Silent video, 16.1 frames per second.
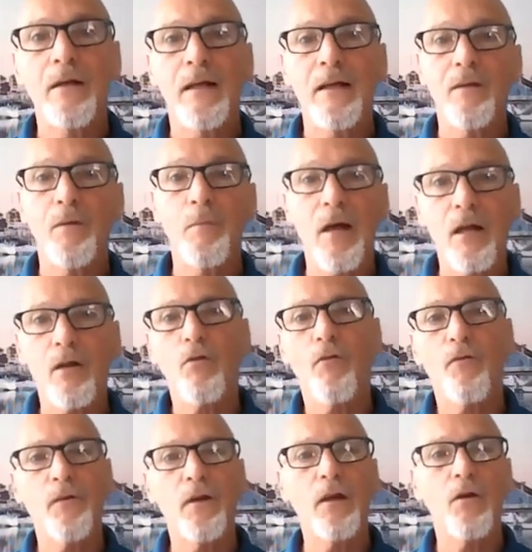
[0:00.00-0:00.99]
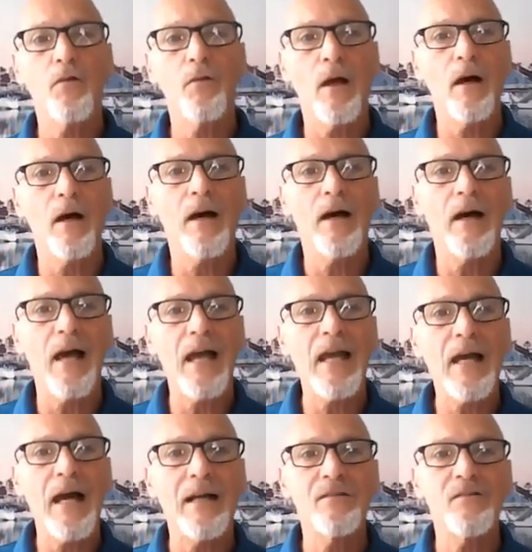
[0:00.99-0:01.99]
In the medical field,
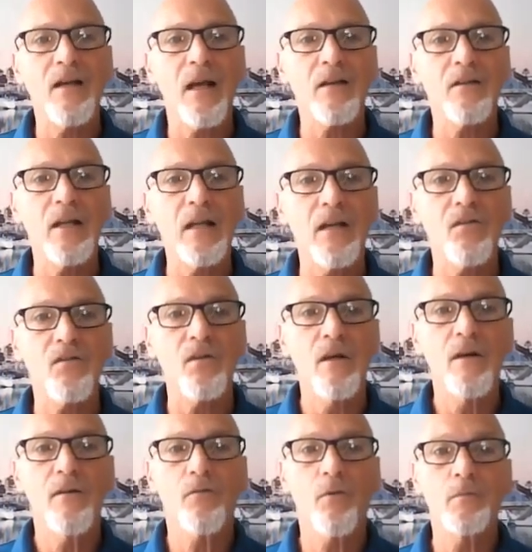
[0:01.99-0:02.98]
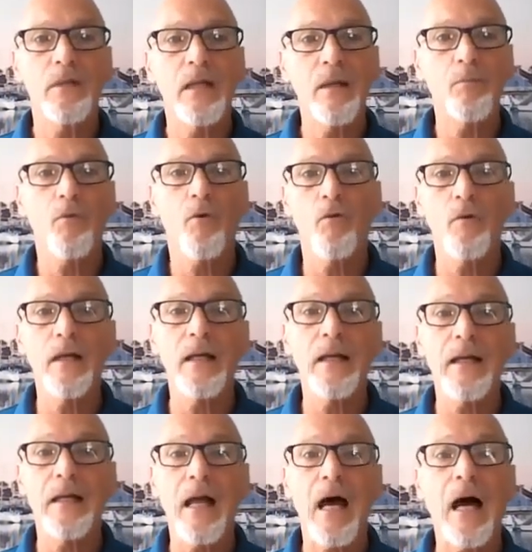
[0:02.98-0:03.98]
AI techniques from deep
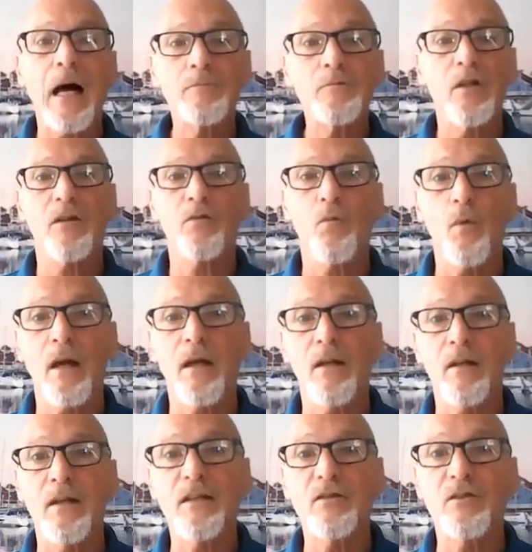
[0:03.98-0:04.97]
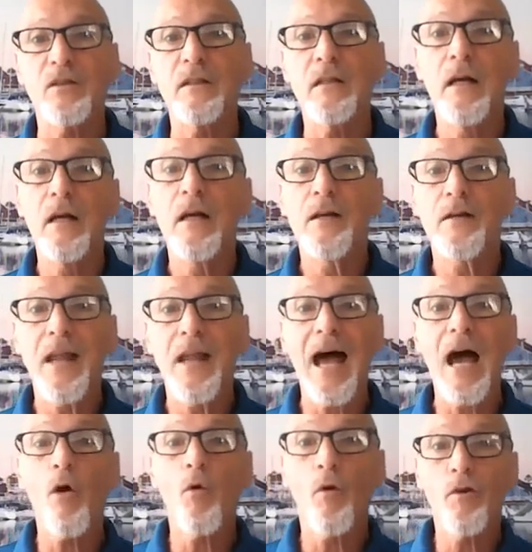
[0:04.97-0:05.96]
learning and object recognition
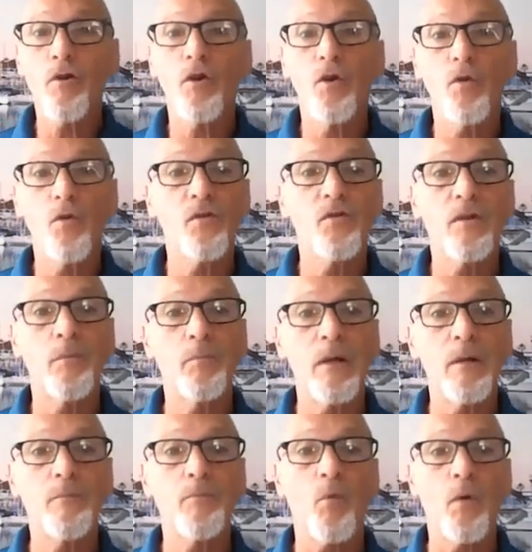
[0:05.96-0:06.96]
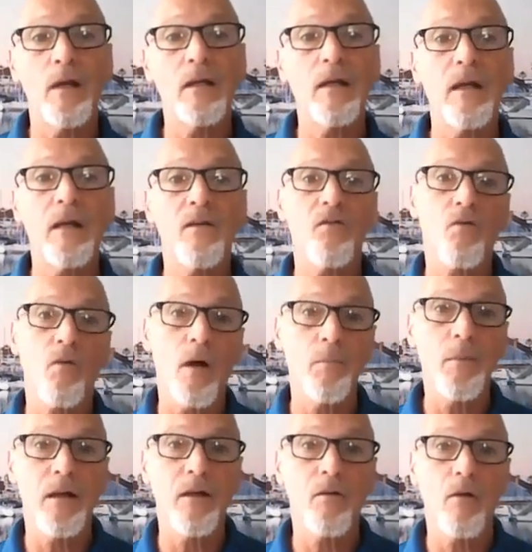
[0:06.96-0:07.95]
now are used to pinpoint cancer
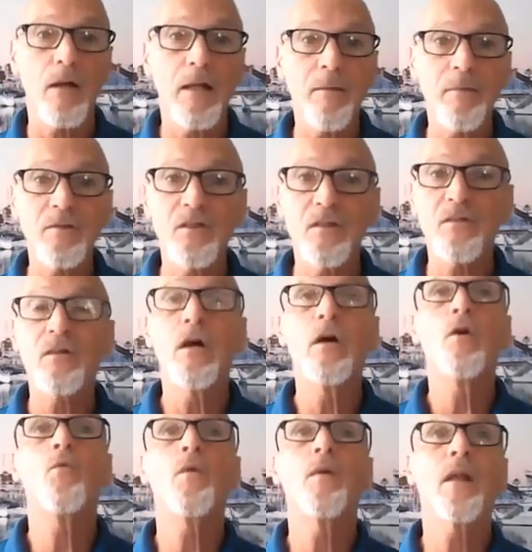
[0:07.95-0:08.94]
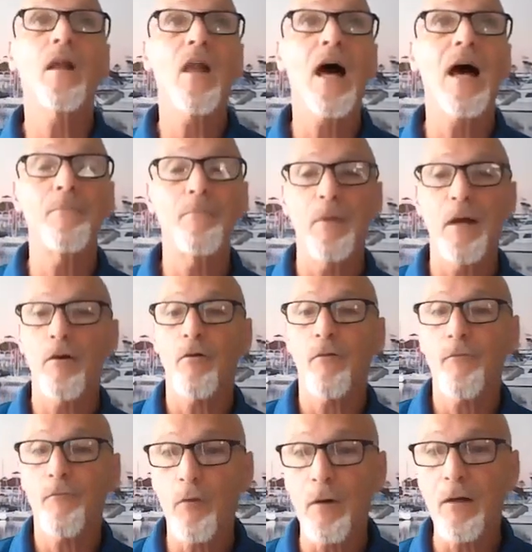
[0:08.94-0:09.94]
on medical images with a lot better
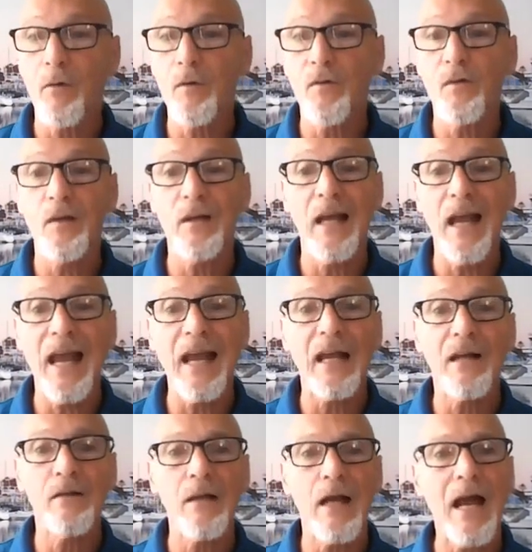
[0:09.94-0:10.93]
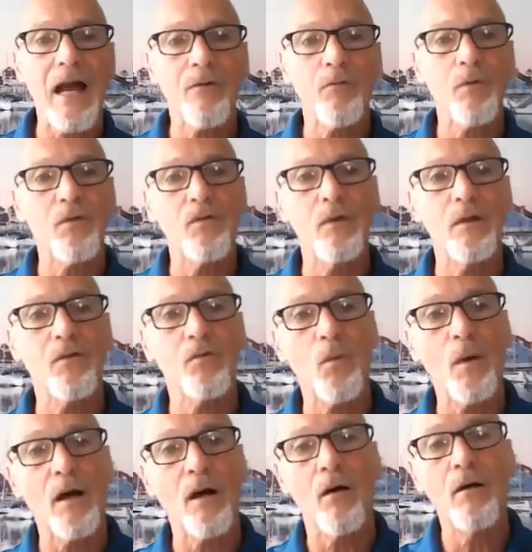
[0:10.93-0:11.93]
frequency and accuracy as
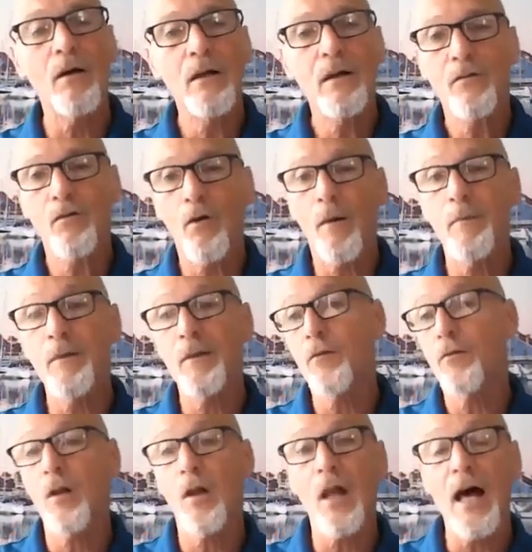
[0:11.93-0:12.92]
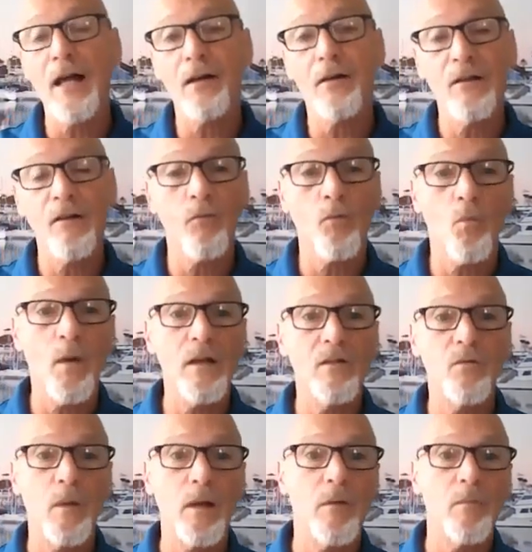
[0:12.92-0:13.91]
well. So, I mean, there's a lot of different
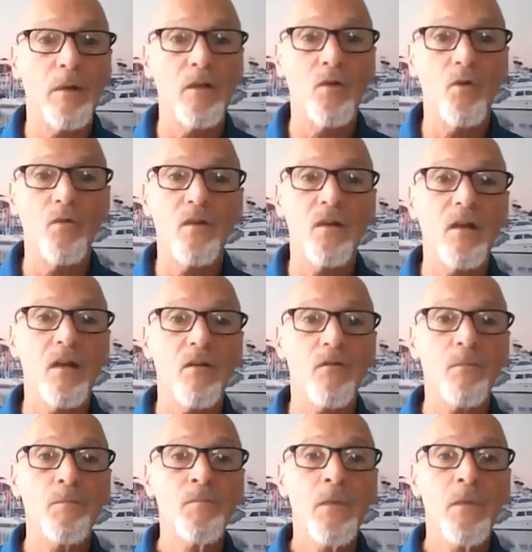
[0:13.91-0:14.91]
ways we can be using this.